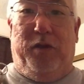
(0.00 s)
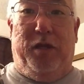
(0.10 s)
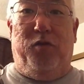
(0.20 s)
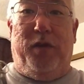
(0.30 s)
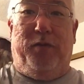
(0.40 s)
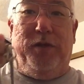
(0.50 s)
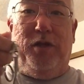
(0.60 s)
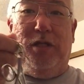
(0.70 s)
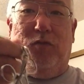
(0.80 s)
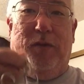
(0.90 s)
In Hawaii we
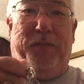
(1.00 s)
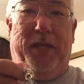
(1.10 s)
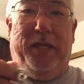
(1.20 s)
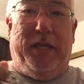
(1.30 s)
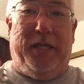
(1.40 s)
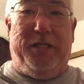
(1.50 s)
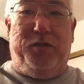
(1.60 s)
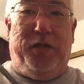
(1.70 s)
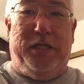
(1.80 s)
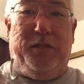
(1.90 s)
call it whipping. I
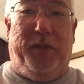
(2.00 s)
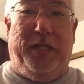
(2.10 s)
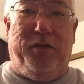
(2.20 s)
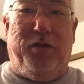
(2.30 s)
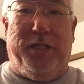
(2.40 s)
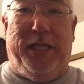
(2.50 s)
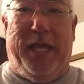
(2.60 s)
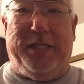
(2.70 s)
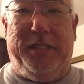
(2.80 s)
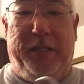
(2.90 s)
guess you guys mainly call it
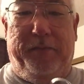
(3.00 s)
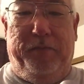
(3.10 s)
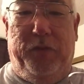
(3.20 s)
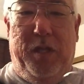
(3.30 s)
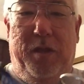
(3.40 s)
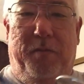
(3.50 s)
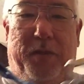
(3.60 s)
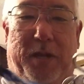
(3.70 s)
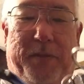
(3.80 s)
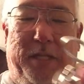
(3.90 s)
casting.
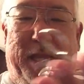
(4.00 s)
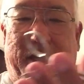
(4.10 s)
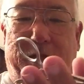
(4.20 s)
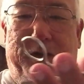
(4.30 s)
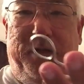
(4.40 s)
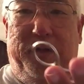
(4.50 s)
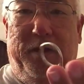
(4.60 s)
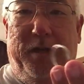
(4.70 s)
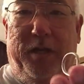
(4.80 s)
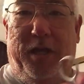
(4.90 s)
But on my lanyard,
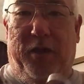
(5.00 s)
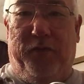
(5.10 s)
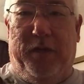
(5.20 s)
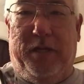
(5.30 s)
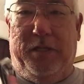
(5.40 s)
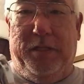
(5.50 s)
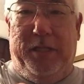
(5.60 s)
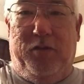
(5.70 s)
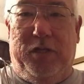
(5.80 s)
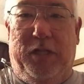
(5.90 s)
I have a
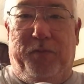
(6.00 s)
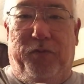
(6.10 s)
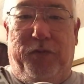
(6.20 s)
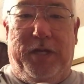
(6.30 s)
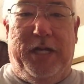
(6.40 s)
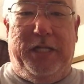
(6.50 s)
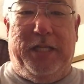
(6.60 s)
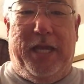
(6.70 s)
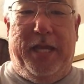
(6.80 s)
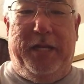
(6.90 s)
nail clipper for cutting
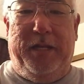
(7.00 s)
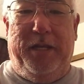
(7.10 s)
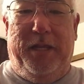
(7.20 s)
line.